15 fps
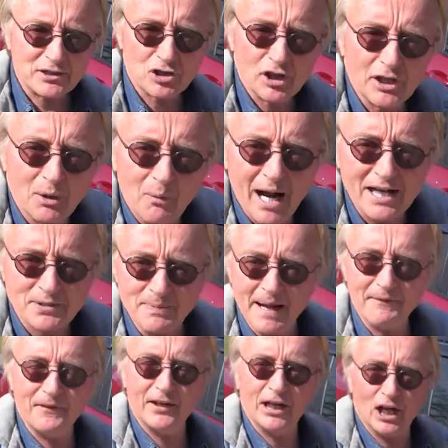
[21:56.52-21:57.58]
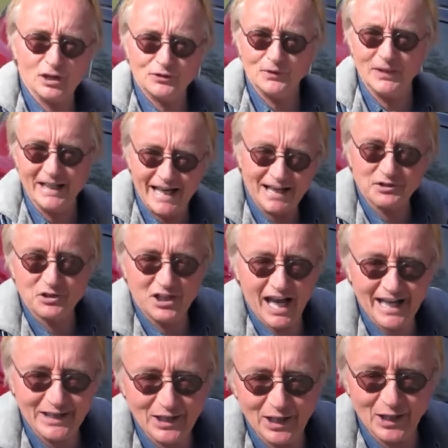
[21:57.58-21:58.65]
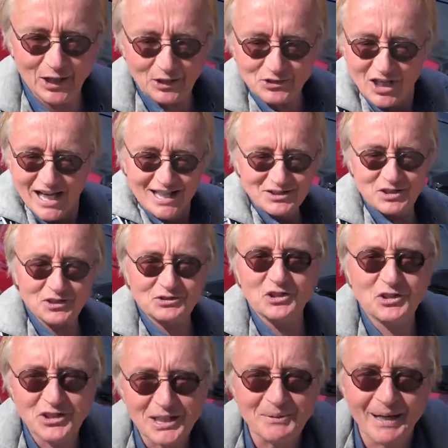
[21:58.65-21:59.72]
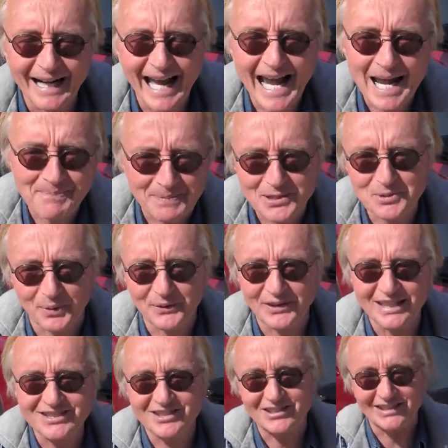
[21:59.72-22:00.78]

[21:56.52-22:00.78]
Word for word: Make sure you watch my videos for the next ten years just to see what happens with this